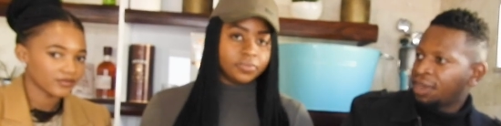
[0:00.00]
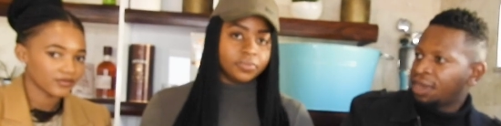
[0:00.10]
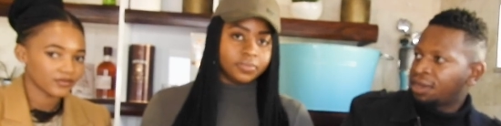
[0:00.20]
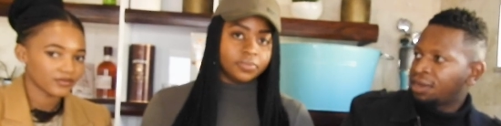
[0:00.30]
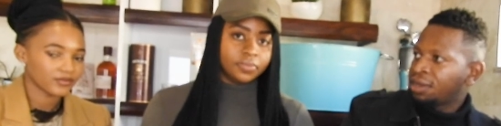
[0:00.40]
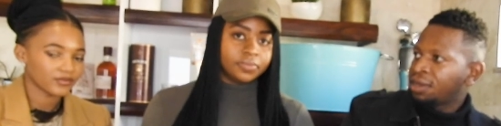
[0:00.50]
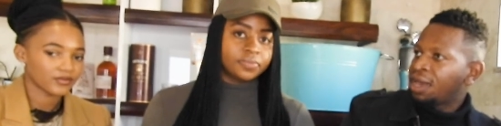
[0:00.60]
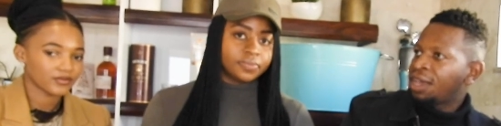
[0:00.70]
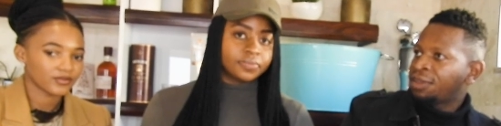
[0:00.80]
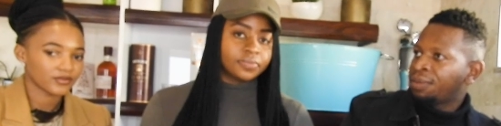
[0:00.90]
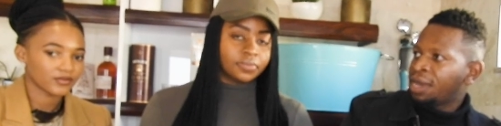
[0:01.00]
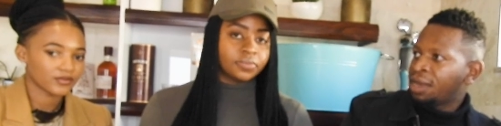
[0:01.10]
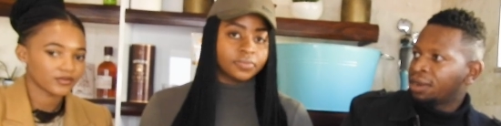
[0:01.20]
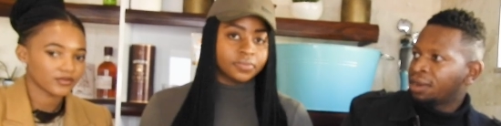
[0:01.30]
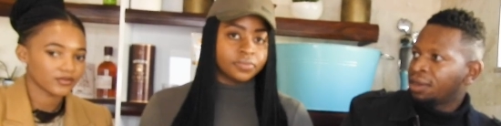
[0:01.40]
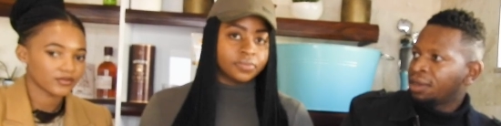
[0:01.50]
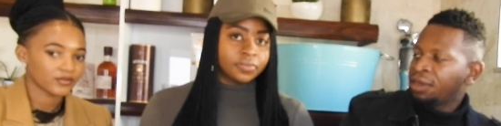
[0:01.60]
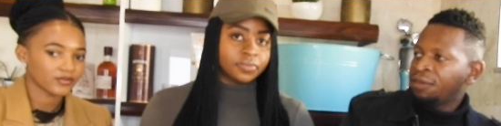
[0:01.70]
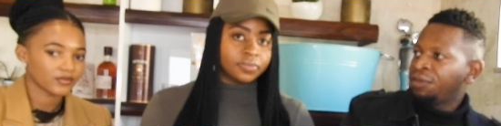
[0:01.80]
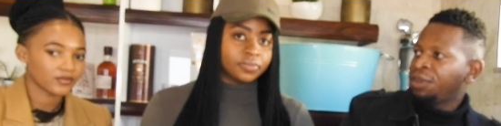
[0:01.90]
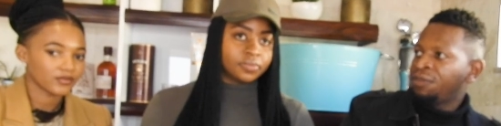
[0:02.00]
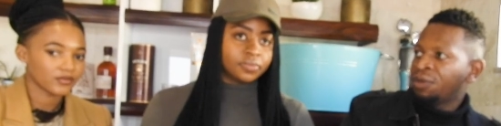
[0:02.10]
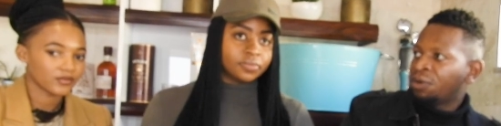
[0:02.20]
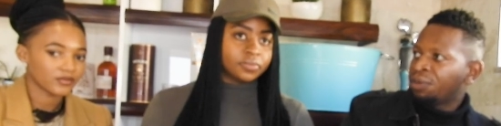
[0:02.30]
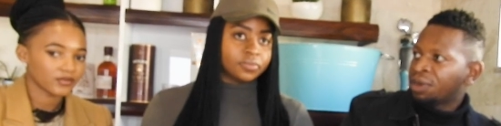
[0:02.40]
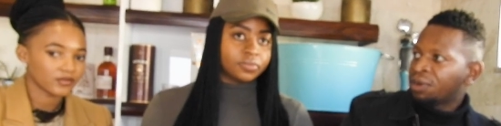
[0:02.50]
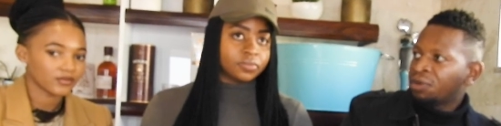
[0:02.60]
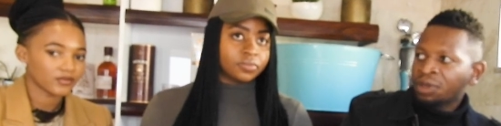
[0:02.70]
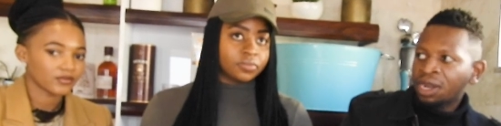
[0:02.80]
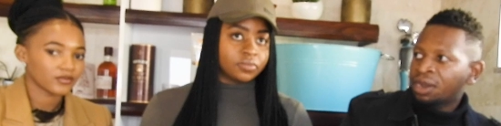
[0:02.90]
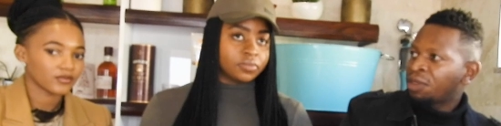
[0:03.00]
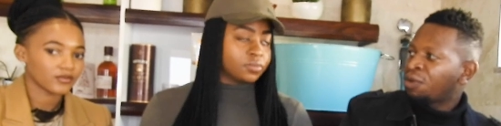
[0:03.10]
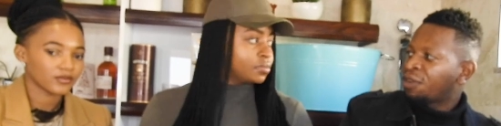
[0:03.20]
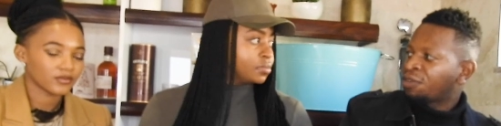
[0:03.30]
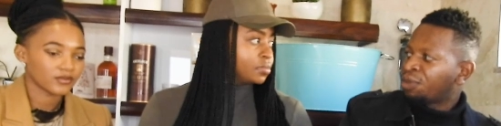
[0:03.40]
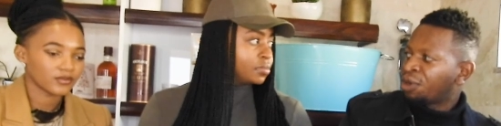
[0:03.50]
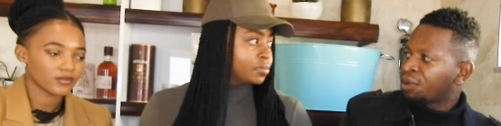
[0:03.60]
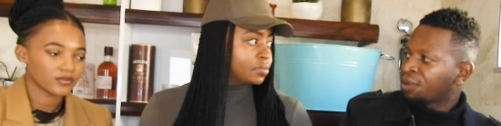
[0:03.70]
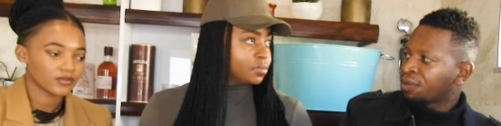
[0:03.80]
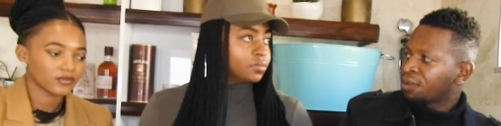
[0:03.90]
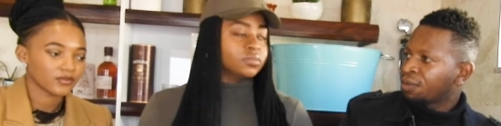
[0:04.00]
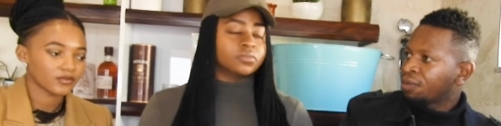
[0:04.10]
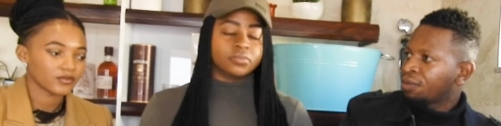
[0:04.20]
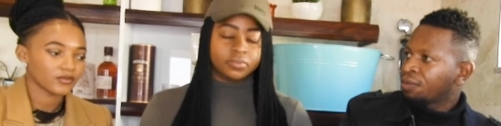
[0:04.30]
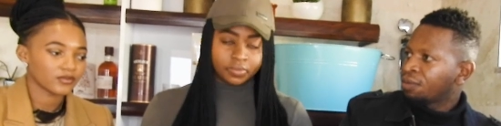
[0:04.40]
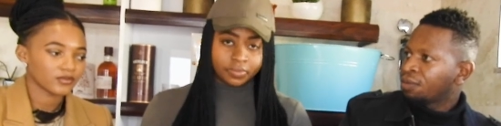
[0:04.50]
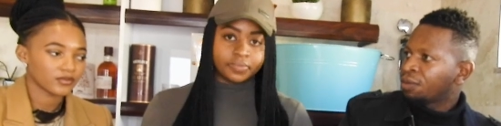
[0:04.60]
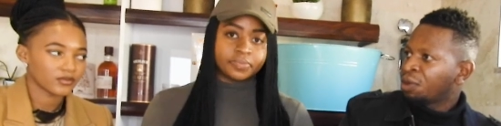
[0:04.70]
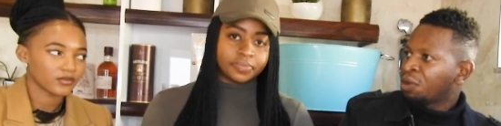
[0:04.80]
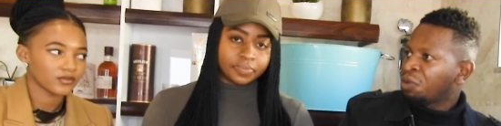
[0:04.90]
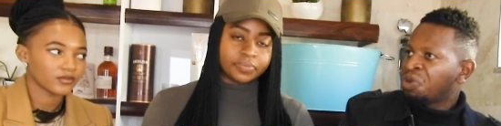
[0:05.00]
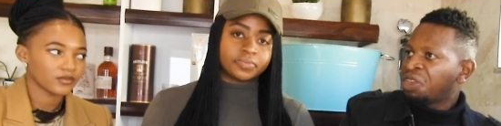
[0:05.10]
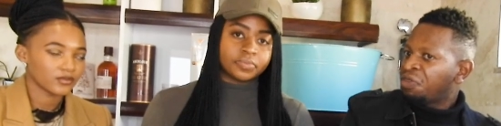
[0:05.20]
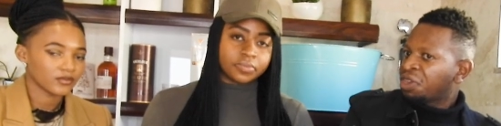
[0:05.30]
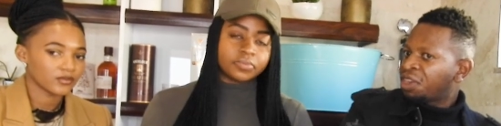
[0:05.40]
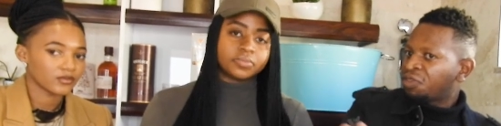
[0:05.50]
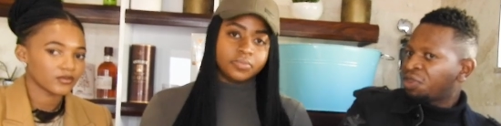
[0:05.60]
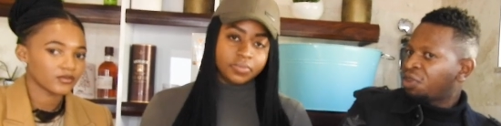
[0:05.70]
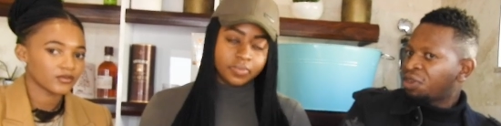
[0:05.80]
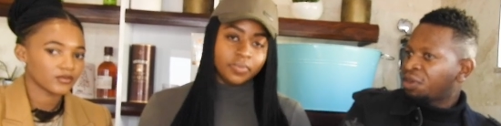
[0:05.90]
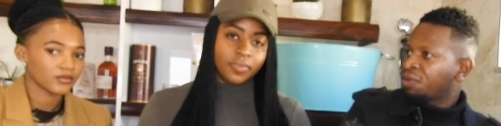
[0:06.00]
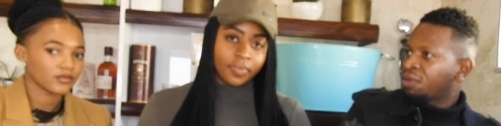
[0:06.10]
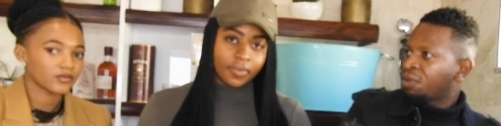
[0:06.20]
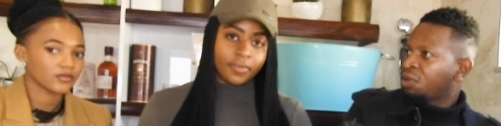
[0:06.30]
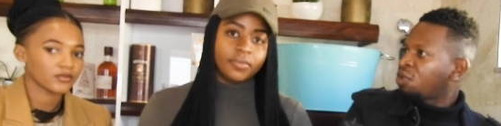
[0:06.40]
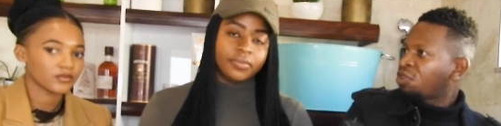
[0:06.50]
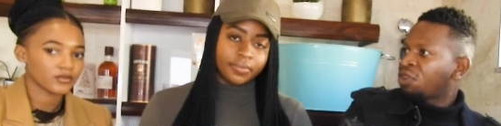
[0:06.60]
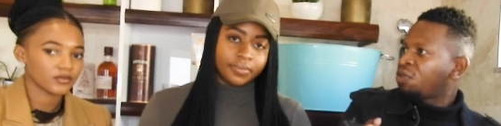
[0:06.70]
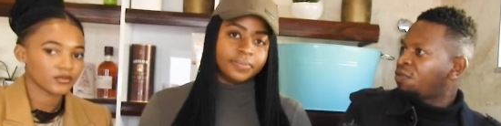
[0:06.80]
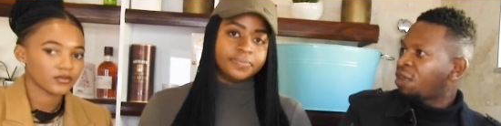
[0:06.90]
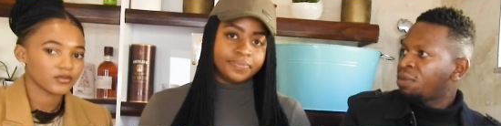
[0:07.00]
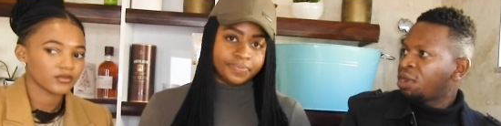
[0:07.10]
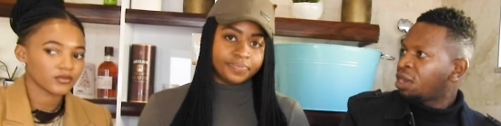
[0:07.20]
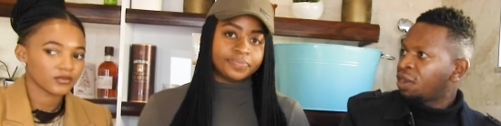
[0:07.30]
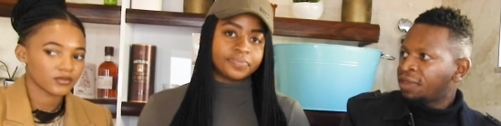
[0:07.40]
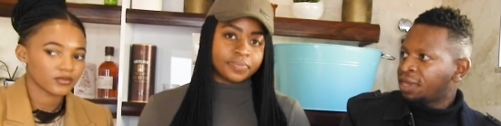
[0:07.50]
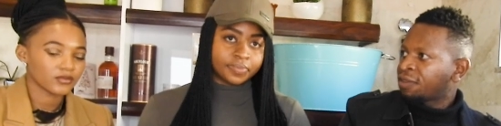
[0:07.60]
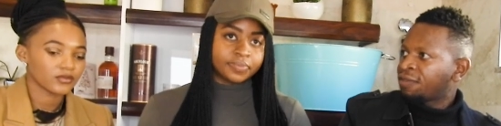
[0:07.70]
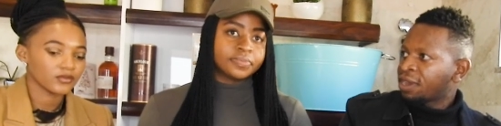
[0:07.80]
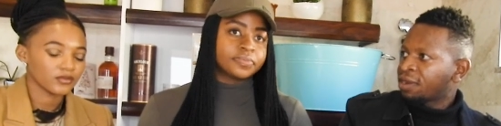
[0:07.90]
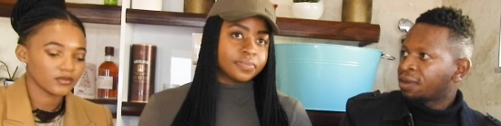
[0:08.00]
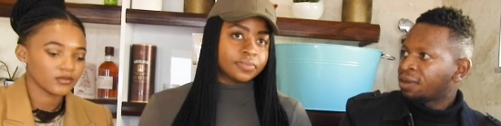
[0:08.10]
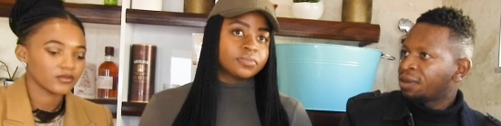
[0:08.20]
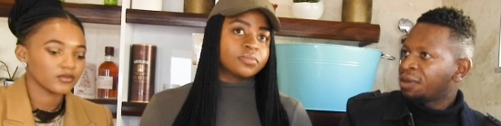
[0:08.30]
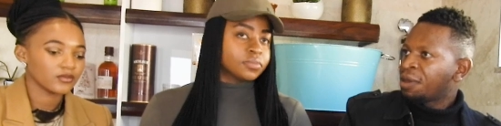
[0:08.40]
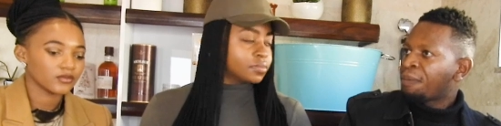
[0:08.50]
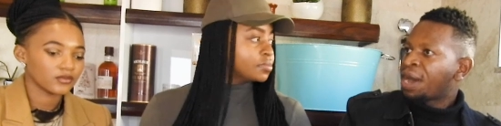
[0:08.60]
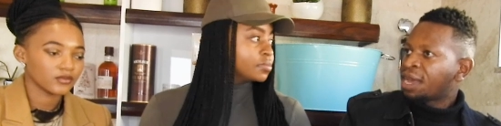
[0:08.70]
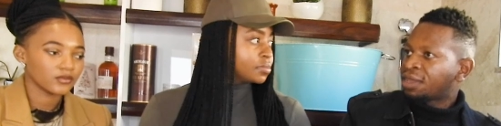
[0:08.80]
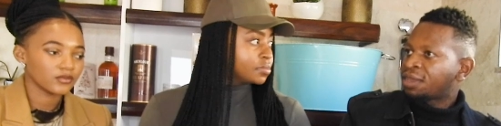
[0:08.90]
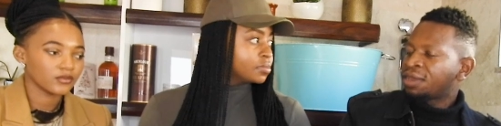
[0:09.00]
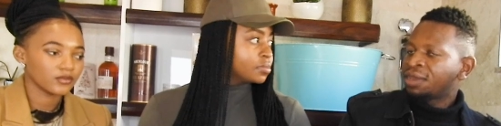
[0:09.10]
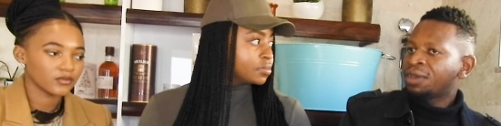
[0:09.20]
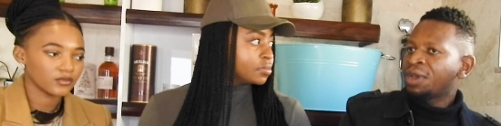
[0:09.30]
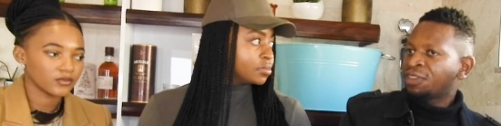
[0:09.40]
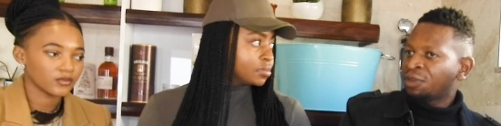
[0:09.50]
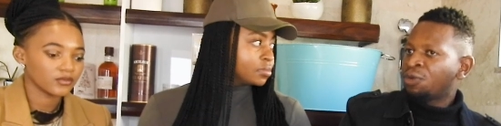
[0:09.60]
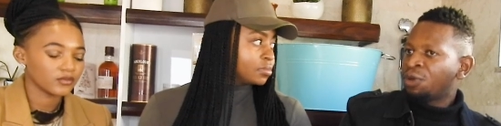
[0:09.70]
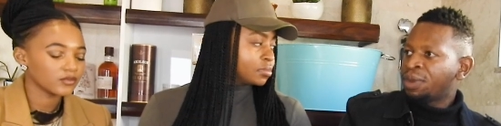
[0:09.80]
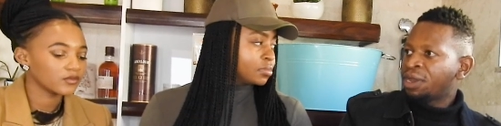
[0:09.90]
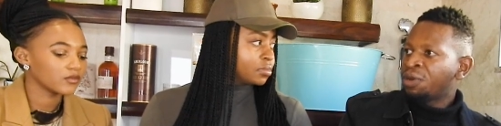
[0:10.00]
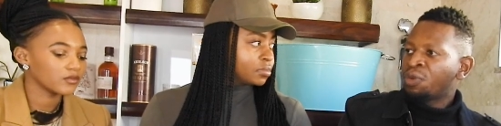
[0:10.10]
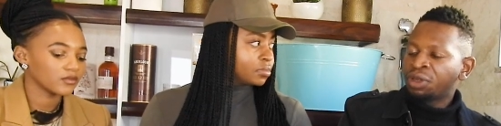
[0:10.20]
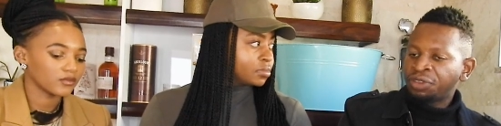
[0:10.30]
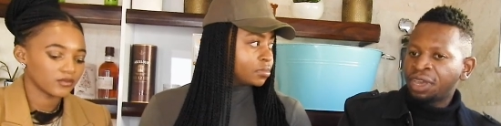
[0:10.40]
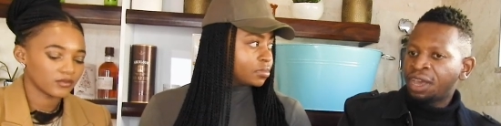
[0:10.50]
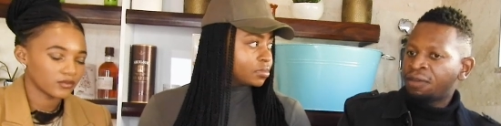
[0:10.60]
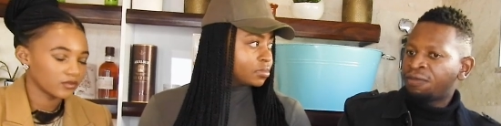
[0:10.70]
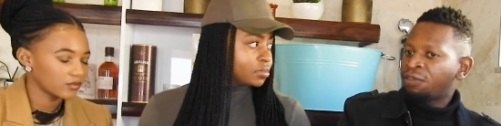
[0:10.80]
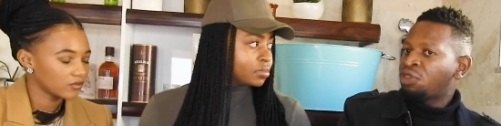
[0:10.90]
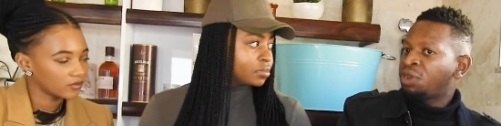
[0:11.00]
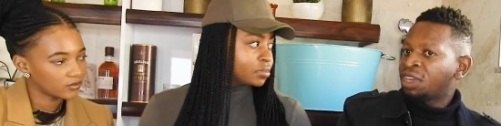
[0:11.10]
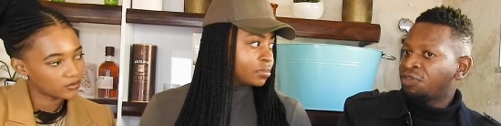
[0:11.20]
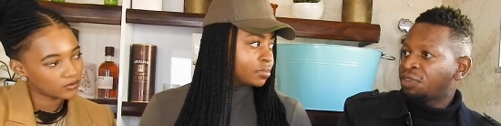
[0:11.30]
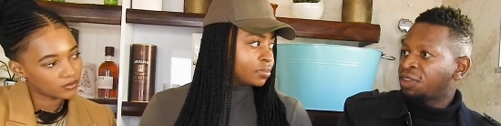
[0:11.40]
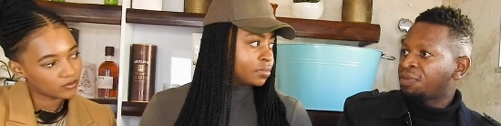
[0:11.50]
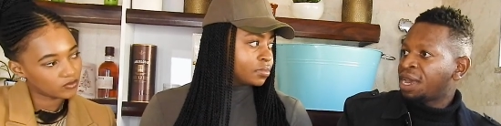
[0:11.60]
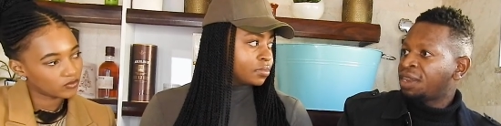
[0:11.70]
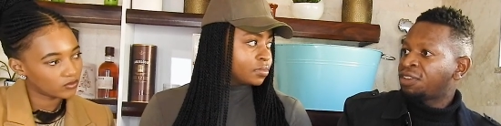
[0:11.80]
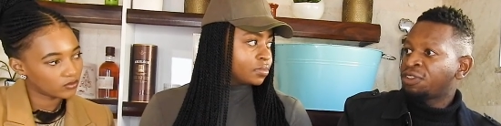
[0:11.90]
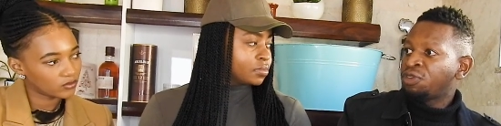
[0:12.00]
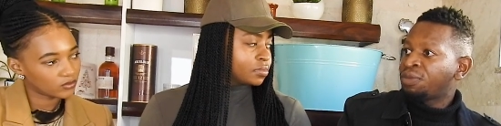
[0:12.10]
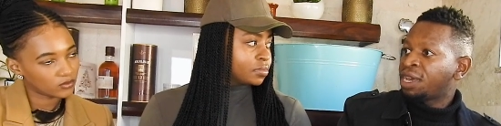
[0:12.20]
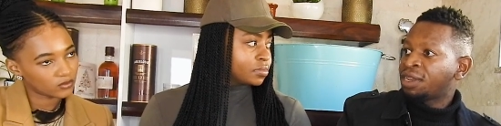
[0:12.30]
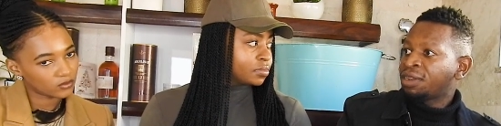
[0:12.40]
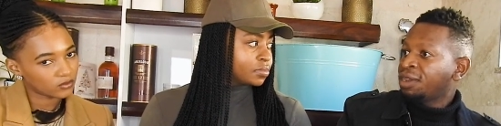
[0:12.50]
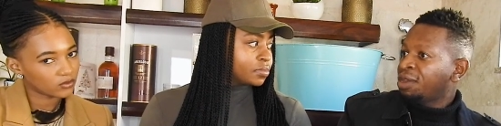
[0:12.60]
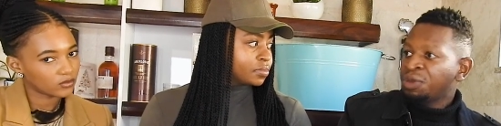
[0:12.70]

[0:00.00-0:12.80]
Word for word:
Speaker 1: is that as a man, if you leave your woman, you'll get another wife tomorrow. Mm. You leave your kids with her, you go start a new family, and everything is fine. But as a woman, once you have three kids with this man, it's assumed that